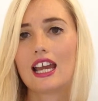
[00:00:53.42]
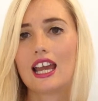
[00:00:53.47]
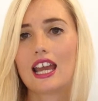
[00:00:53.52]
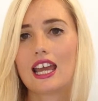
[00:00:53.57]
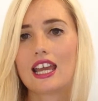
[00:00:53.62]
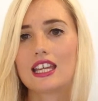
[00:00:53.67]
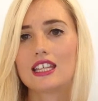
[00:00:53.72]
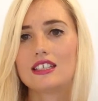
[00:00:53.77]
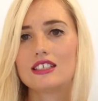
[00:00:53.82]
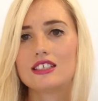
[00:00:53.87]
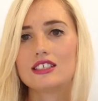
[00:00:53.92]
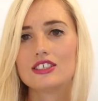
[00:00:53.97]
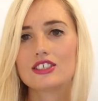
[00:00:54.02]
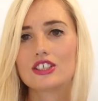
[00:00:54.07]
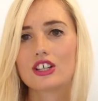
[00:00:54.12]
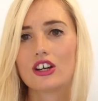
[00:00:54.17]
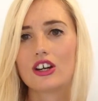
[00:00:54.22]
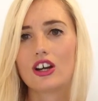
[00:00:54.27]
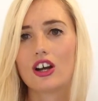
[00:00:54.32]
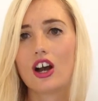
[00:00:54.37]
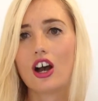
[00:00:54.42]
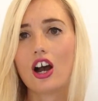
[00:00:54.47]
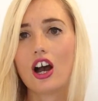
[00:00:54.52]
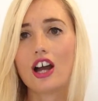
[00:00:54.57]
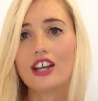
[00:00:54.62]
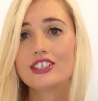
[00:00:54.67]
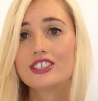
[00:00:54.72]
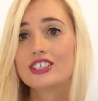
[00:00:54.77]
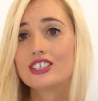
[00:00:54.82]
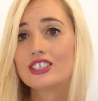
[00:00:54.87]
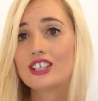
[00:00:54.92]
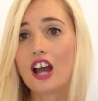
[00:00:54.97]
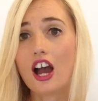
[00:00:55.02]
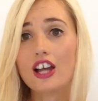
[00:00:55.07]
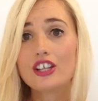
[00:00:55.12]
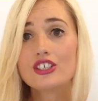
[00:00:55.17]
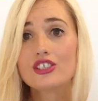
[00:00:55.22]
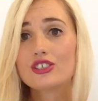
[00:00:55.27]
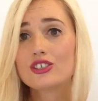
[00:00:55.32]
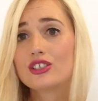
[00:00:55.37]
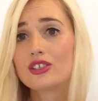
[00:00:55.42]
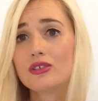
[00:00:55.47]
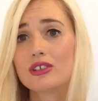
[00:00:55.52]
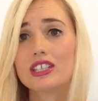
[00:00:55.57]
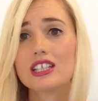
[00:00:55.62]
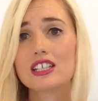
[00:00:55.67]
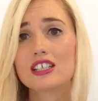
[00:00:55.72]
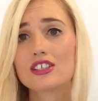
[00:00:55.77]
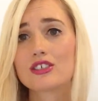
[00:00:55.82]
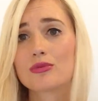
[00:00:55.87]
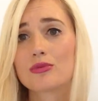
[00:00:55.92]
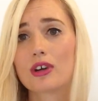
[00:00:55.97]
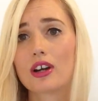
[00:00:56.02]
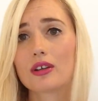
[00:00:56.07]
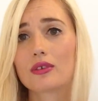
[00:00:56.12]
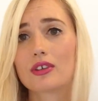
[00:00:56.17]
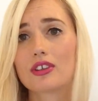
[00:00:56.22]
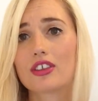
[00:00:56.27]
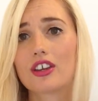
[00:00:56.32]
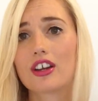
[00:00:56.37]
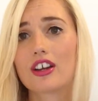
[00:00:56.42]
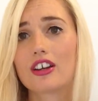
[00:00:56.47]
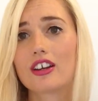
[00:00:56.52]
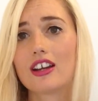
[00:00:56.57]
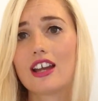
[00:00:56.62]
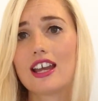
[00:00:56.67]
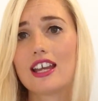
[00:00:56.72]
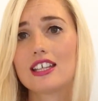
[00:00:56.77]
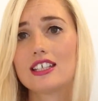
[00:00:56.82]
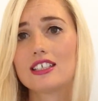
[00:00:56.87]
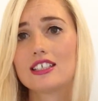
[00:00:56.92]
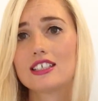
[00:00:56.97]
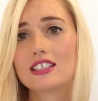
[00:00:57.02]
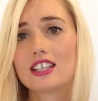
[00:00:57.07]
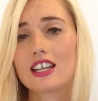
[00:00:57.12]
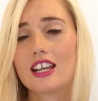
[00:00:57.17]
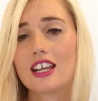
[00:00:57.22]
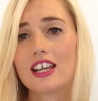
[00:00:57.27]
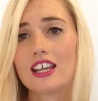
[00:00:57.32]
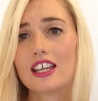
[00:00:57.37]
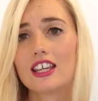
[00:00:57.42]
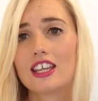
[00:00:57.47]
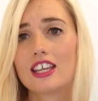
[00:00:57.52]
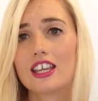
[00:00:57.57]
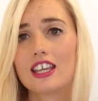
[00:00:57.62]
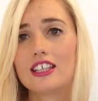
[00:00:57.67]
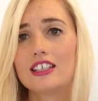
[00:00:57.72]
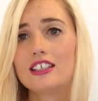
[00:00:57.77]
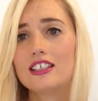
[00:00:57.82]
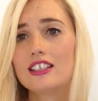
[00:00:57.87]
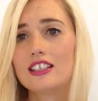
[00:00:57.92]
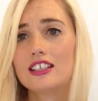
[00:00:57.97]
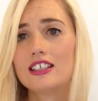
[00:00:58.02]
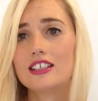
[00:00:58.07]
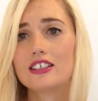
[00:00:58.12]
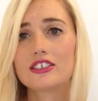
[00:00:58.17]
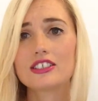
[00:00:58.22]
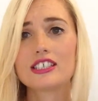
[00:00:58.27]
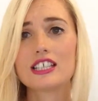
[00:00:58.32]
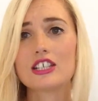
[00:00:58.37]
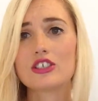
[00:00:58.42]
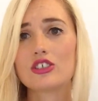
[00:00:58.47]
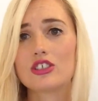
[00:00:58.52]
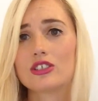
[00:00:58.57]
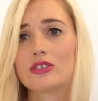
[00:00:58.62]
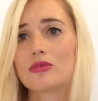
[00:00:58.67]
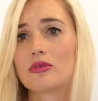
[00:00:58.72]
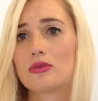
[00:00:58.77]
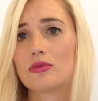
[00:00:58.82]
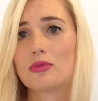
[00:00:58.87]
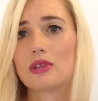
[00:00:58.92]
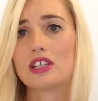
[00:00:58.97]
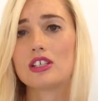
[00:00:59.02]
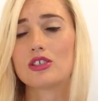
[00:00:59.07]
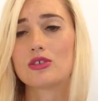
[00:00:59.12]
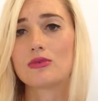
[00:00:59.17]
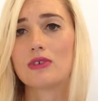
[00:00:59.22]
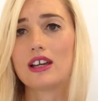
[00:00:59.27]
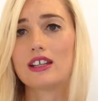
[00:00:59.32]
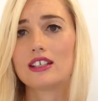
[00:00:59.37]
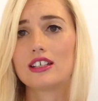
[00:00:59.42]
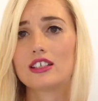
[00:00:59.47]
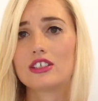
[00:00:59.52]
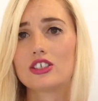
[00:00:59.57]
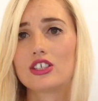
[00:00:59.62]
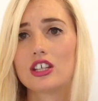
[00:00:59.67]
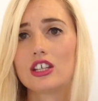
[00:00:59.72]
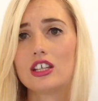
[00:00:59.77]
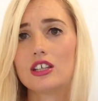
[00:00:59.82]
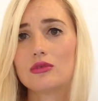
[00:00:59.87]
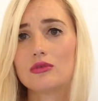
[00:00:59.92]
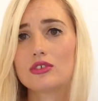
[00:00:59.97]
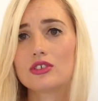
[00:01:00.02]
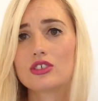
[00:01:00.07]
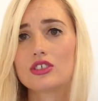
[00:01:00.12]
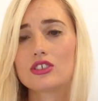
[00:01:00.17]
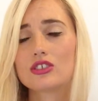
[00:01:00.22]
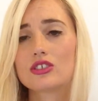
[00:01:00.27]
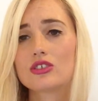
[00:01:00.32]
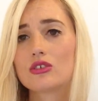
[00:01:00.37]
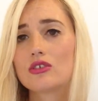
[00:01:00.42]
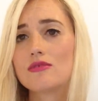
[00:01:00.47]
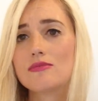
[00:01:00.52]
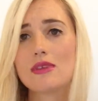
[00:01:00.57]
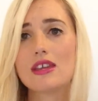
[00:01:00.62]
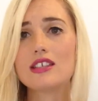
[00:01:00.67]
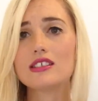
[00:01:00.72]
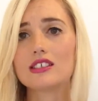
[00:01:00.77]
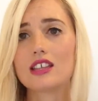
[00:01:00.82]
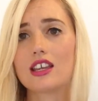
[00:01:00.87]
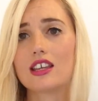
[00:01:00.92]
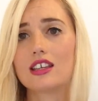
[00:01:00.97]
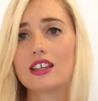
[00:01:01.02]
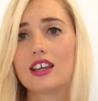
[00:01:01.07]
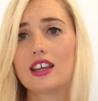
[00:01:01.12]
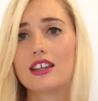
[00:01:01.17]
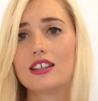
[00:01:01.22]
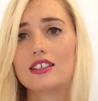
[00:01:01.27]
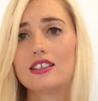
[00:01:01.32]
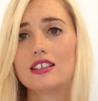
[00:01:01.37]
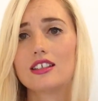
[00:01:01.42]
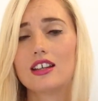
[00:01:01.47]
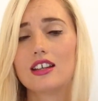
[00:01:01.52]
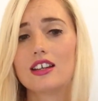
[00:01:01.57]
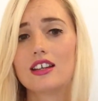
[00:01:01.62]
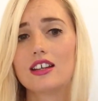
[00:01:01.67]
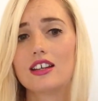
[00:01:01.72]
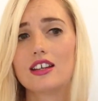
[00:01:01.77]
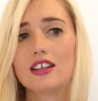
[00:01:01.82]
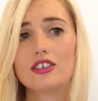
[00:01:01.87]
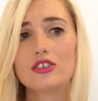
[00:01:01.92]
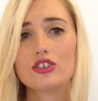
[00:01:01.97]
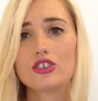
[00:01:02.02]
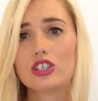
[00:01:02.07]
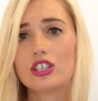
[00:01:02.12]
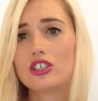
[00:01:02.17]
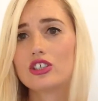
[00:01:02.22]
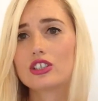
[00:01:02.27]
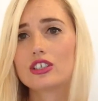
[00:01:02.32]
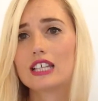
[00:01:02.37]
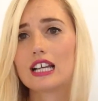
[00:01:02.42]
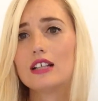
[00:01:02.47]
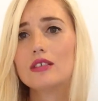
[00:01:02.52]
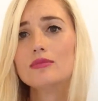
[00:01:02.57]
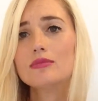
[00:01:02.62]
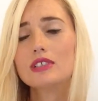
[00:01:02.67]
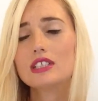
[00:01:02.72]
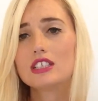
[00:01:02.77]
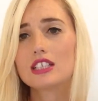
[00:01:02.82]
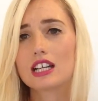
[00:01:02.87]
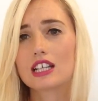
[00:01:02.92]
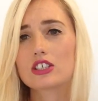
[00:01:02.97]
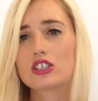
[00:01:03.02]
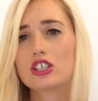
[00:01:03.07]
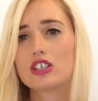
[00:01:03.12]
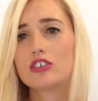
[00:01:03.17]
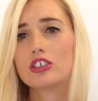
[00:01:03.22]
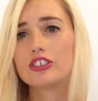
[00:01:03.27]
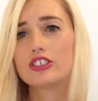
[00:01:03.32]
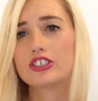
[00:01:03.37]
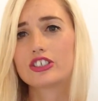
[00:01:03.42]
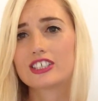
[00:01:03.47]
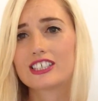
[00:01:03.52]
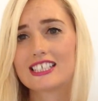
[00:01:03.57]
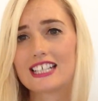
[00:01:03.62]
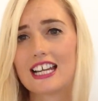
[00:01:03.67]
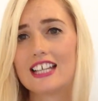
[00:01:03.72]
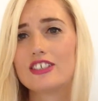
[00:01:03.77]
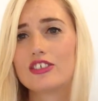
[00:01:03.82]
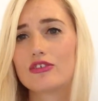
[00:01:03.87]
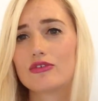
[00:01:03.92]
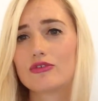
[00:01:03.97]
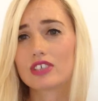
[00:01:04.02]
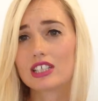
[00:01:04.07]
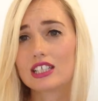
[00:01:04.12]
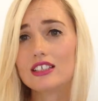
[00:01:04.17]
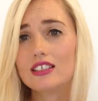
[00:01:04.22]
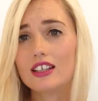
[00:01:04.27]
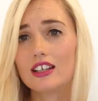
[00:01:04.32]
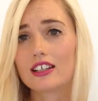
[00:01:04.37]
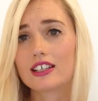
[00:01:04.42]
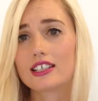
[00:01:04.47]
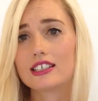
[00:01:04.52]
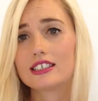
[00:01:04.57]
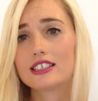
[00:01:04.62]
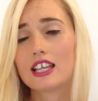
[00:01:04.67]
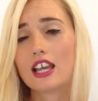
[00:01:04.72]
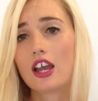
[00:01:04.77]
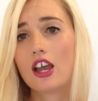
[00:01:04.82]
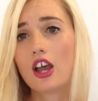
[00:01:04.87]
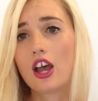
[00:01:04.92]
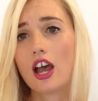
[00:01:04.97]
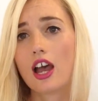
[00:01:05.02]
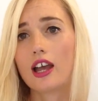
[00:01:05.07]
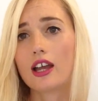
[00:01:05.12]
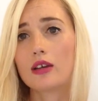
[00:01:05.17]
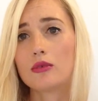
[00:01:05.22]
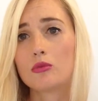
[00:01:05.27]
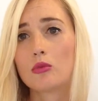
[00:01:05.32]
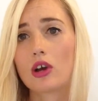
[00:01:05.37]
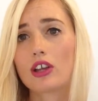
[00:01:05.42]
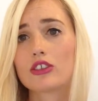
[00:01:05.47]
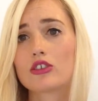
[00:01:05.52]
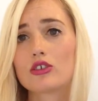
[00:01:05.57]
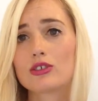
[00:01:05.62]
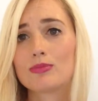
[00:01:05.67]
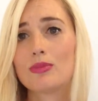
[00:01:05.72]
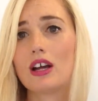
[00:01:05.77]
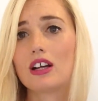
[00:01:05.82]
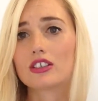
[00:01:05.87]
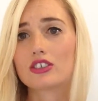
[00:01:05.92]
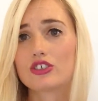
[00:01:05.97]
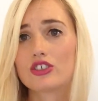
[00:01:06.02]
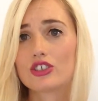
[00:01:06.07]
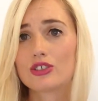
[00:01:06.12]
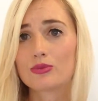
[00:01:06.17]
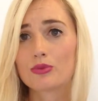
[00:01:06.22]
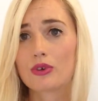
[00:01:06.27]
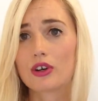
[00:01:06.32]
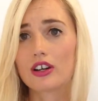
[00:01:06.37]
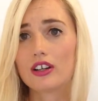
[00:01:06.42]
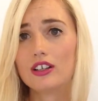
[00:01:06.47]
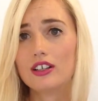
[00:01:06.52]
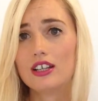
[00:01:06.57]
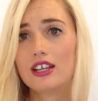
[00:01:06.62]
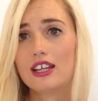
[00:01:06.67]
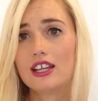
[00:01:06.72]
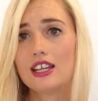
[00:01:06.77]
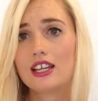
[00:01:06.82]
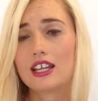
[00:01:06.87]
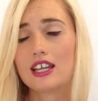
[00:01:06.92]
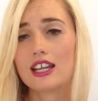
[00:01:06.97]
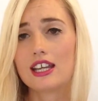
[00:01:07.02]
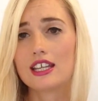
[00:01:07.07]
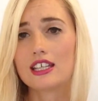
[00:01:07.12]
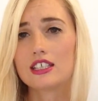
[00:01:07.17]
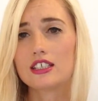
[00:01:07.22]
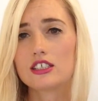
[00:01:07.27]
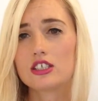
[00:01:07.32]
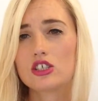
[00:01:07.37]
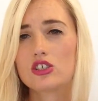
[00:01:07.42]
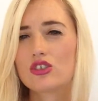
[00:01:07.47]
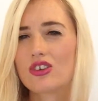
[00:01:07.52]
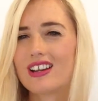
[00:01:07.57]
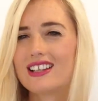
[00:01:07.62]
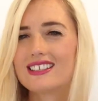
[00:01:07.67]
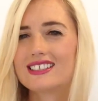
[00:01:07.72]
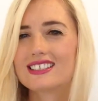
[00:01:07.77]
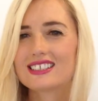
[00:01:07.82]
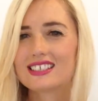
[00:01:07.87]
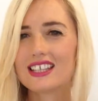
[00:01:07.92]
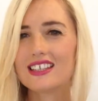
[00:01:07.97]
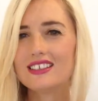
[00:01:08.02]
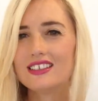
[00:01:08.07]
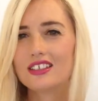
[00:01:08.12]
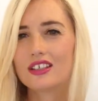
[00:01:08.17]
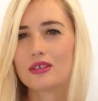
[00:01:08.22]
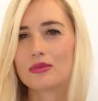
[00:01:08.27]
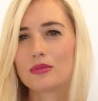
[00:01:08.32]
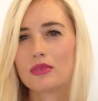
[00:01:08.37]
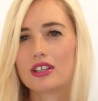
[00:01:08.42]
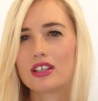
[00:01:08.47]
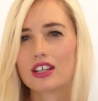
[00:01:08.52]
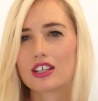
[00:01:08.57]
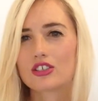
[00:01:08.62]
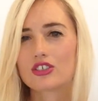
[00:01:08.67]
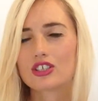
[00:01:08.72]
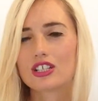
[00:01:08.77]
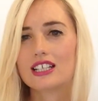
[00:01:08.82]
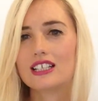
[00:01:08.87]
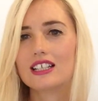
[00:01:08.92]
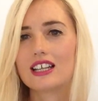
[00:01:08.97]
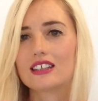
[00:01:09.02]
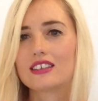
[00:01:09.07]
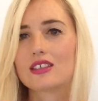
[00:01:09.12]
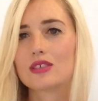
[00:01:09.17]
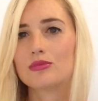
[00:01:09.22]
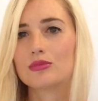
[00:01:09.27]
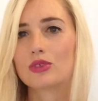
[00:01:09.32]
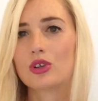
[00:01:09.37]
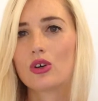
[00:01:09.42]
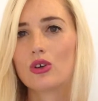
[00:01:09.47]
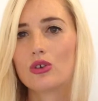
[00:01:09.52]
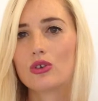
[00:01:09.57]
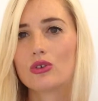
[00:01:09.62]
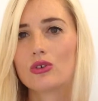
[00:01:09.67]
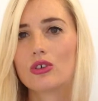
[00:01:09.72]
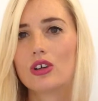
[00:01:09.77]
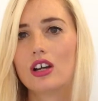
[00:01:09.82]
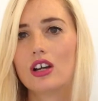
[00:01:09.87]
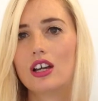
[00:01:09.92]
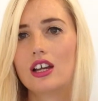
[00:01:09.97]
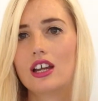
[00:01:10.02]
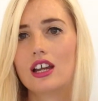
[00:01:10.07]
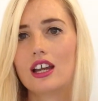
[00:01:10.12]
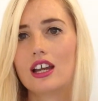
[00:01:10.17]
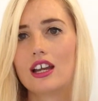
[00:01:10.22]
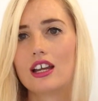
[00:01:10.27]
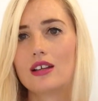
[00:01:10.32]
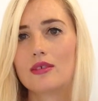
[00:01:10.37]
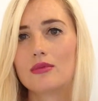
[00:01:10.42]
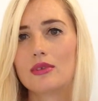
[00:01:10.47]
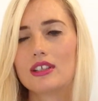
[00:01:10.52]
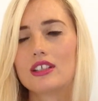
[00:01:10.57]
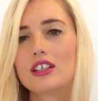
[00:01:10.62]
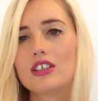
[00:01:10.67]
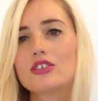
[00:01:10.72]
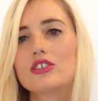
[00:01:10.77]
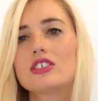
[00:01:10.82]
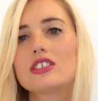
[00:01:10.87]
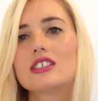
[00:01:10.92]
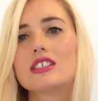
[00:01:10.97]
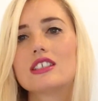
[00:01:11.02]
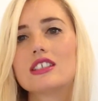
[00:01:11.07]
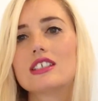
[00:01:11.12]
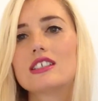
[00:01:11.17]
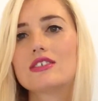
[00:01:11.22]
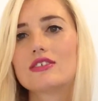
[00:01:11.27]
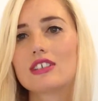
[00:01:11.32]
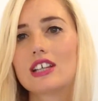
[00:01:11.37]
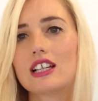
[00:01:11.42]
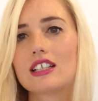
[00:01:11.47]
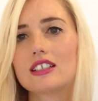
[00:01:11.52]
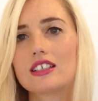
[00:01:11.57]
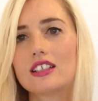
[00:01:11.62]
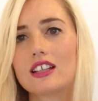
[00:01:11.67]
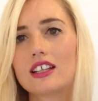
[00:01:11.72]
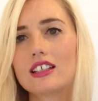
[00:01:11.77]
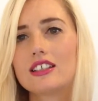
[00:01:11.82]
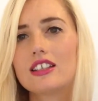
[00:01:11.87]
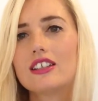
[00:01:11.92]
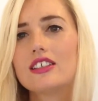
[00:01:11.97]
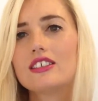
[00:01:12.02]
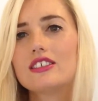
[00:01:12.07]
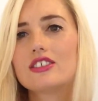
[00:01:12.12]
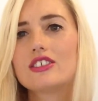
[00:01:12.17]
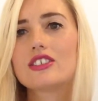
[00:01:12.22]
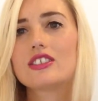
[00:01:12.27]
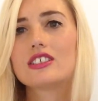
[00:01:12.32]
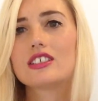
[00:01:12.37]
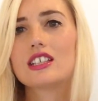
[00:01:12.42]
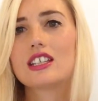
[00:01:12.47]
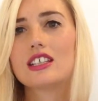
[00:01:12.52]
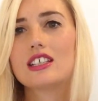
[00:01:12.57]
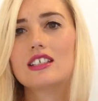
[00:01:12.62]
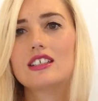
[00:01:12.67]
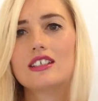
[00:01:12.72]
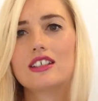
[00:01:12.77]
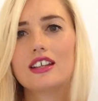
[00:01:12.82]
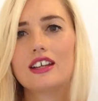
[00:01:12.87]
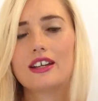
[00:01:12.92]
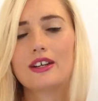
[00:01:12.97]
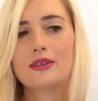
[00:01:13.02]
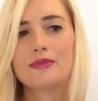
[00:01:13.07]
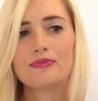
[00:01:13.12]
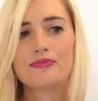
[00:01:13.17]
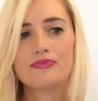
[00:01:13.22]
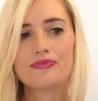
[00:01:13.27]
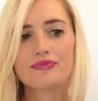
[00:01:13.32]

And I, I just knew I needed to work with her. And in in our sessions with me and Joanna, she was just so amazing, and uh, she just helped me to actually understand realize um, what those blockages were, and to transcend them and actually let them go, um, and not just in this reality, like not just in. Um,